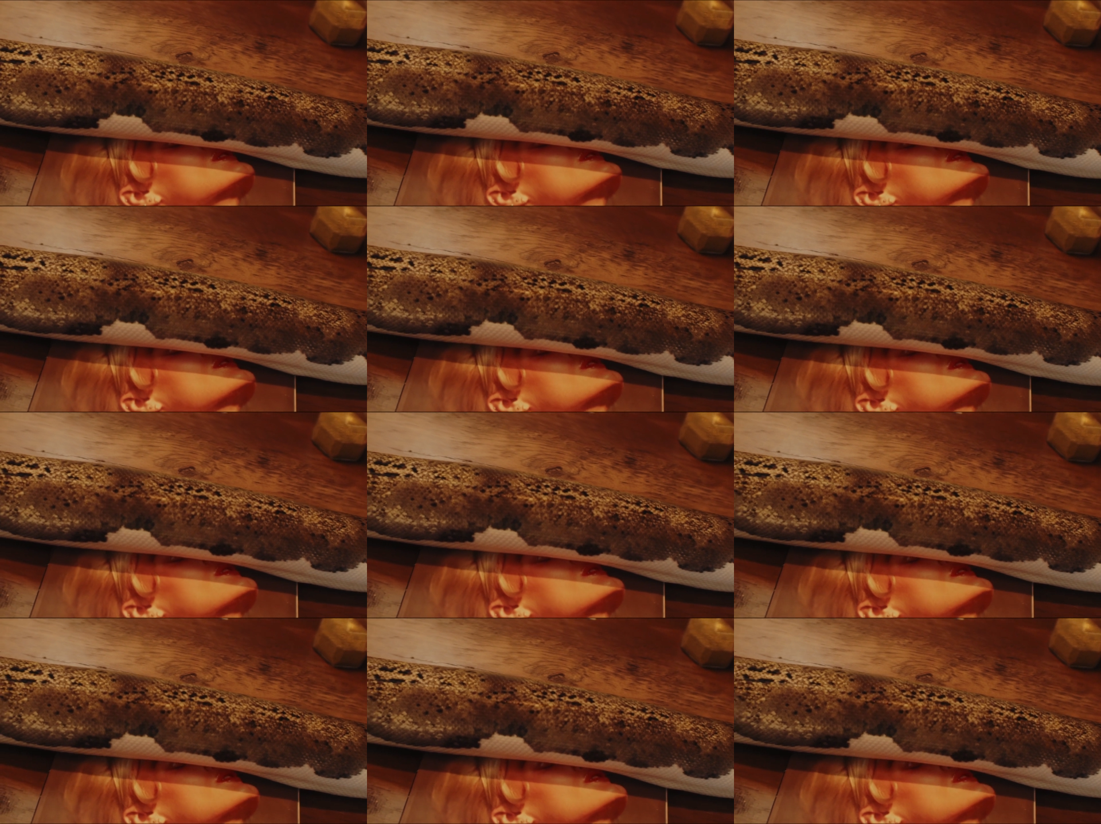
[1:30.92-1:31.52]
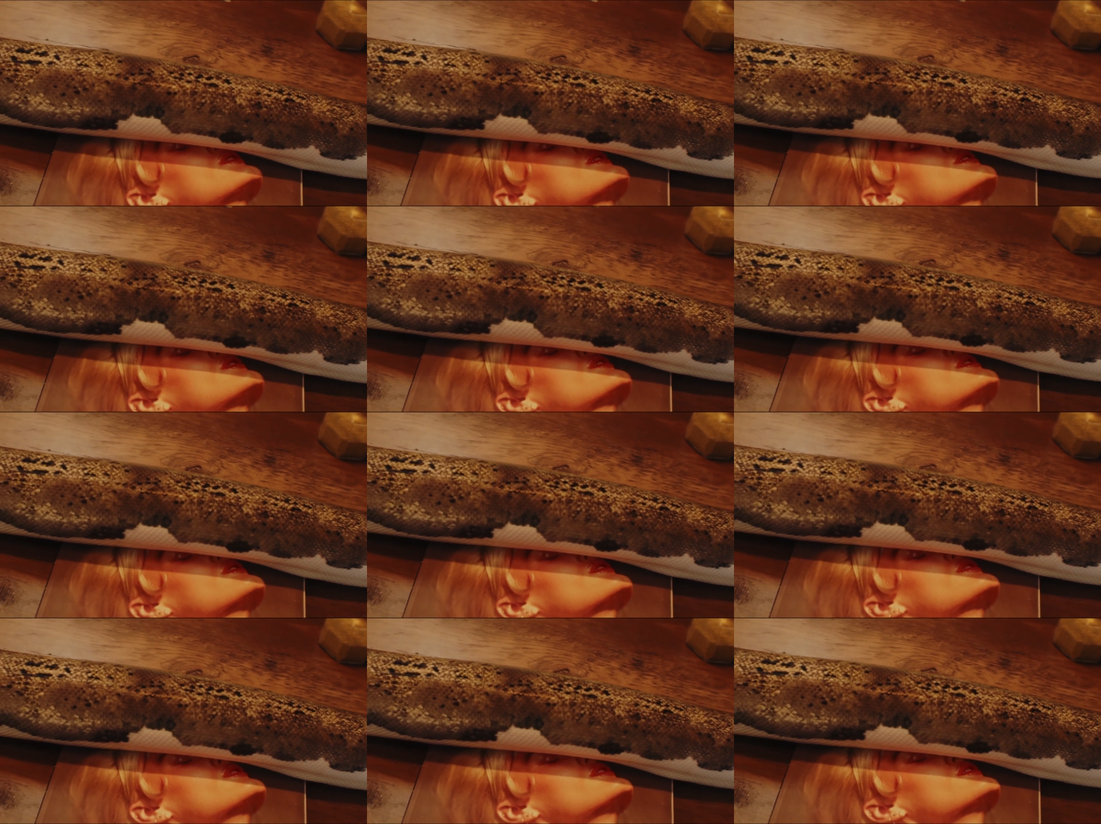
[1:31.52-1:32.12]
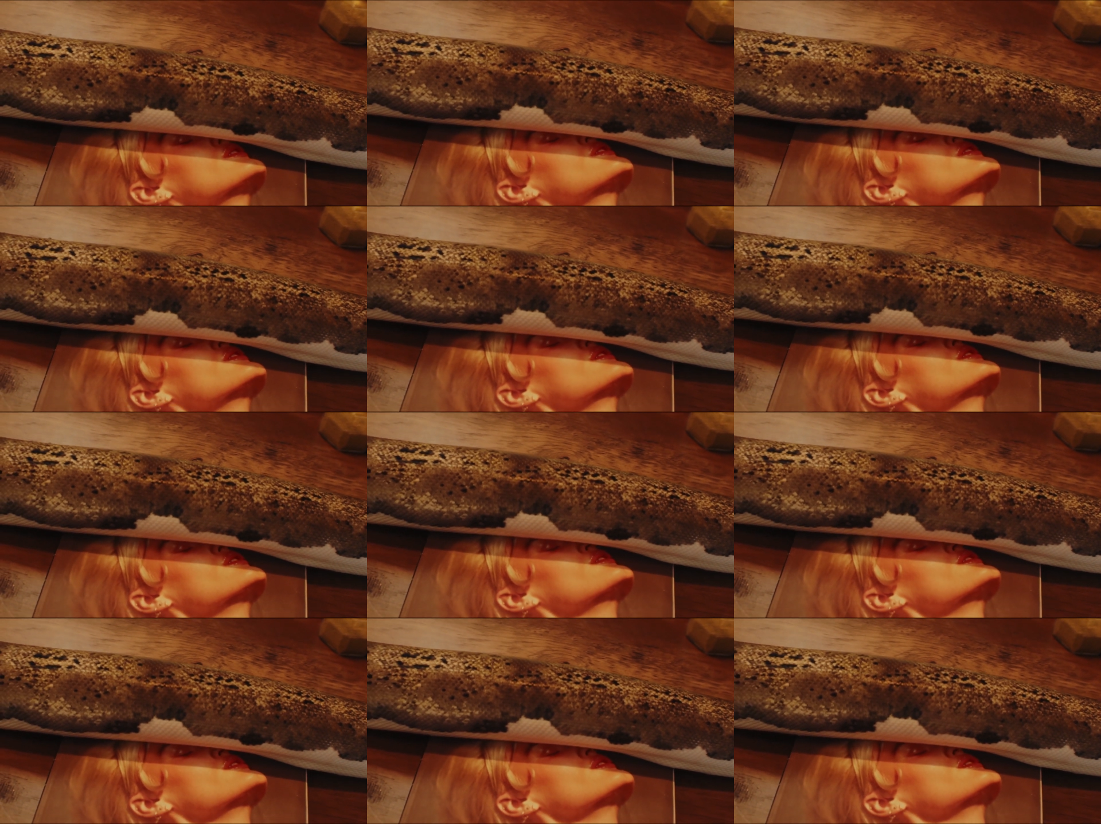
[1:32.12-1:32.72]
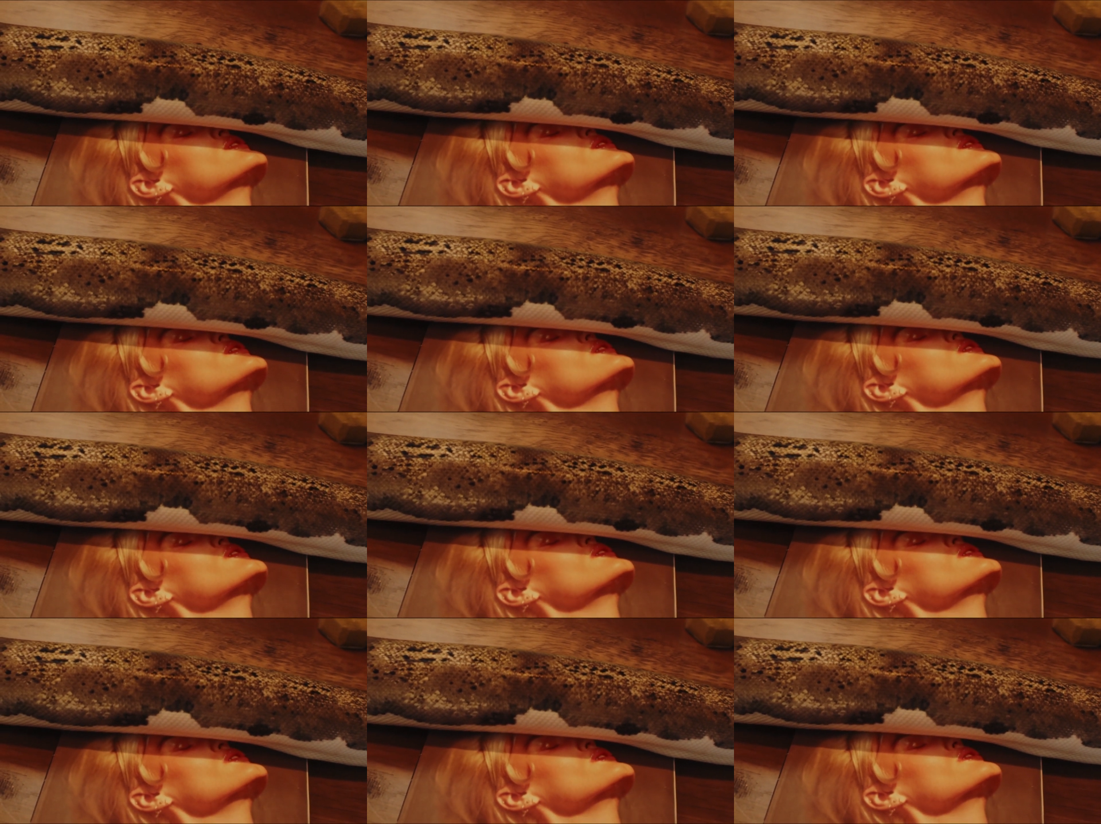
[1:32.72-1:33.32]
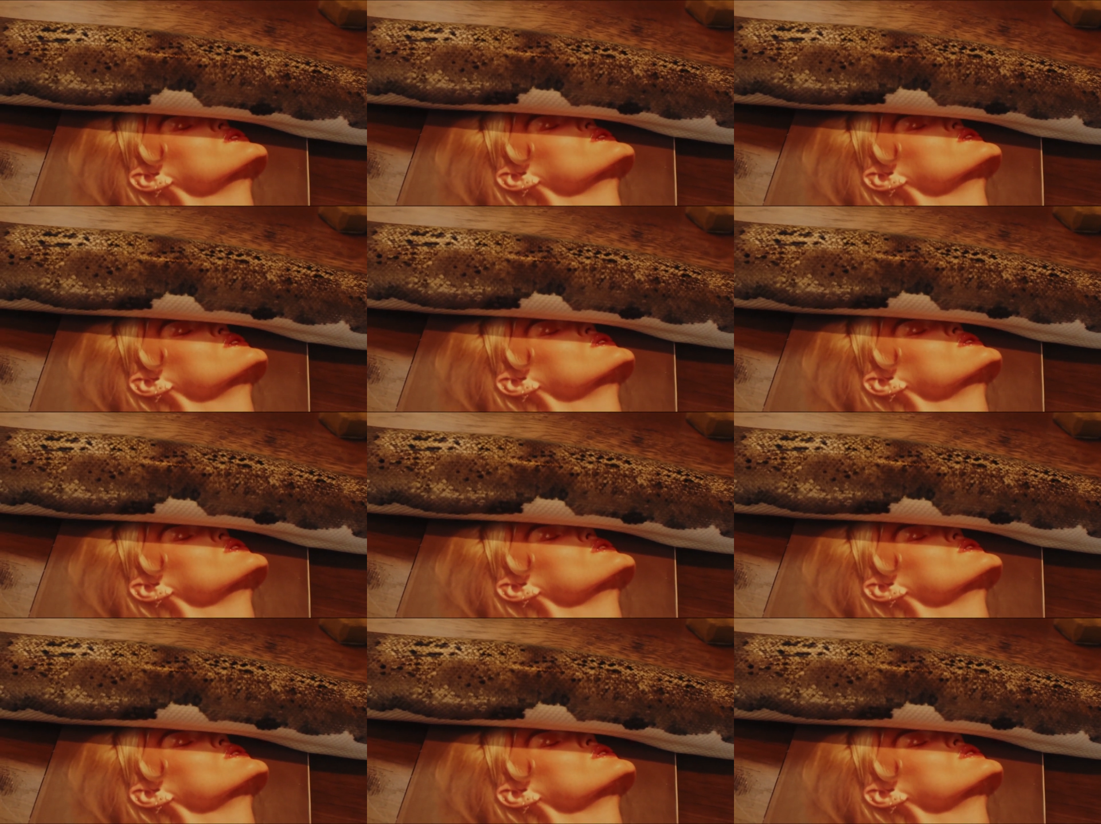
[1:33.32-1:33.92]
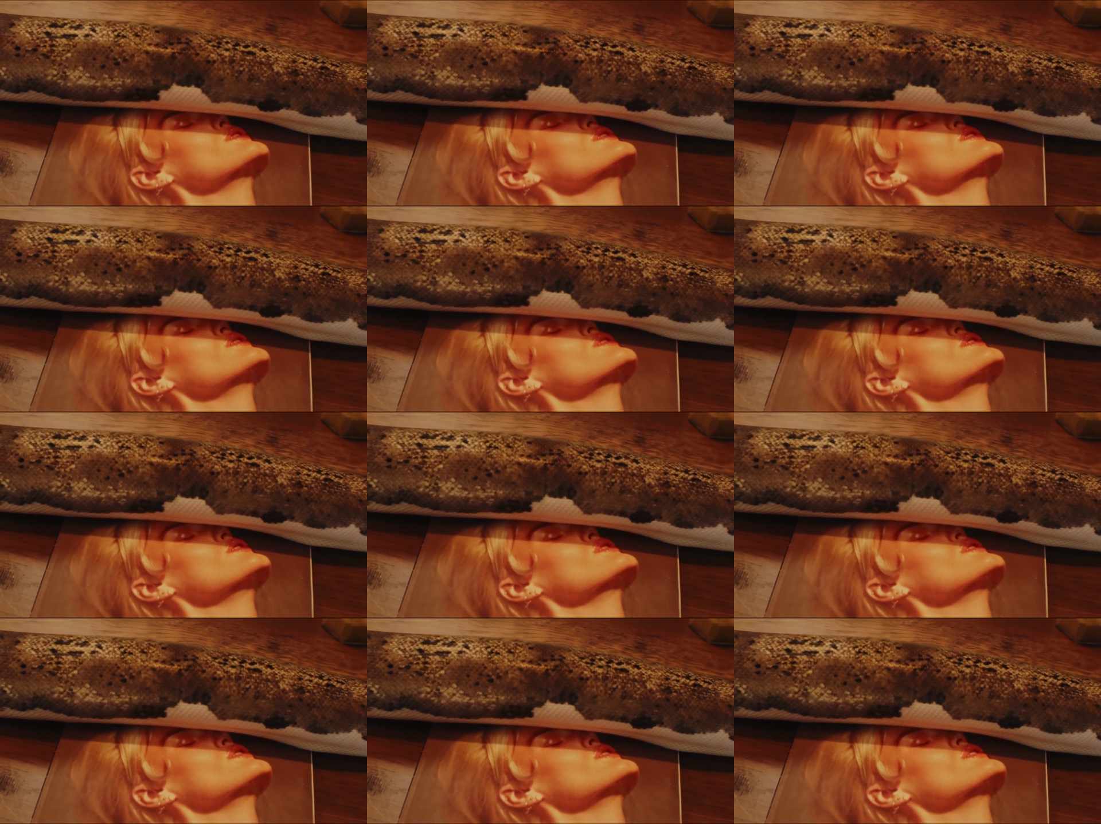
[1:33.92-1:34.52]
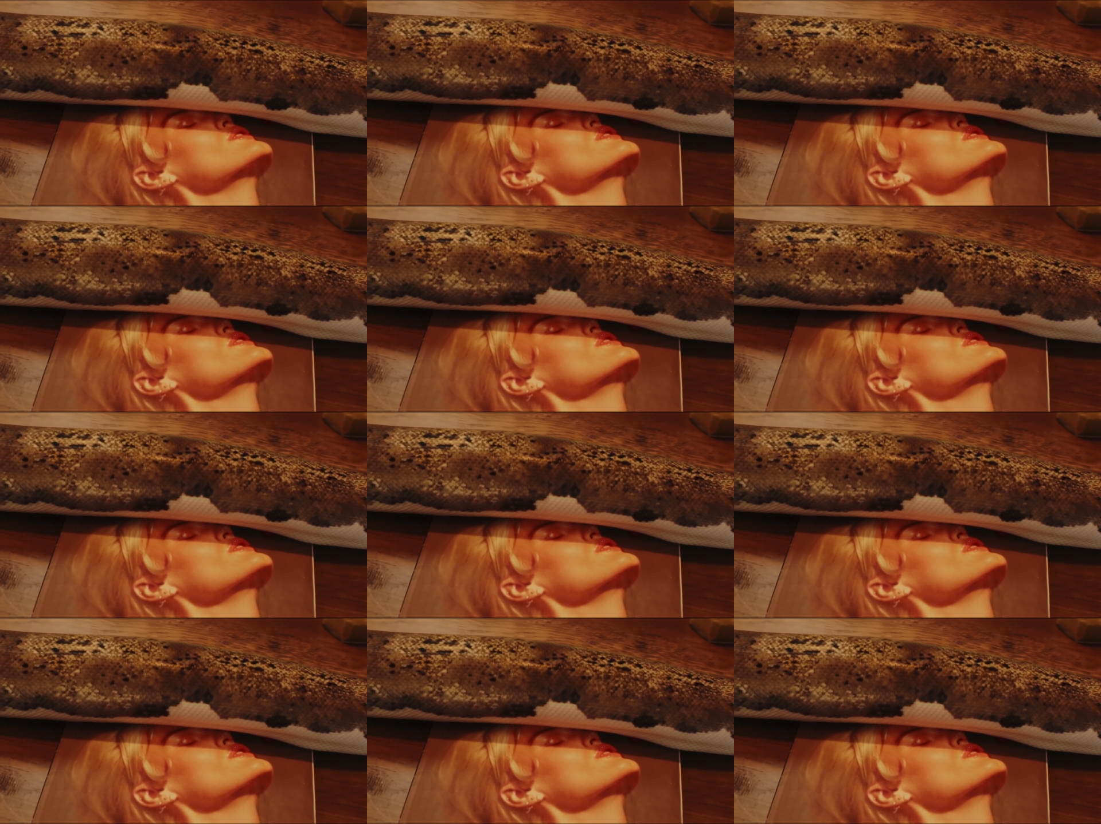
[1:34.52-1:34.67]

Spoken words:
(no speaker visible)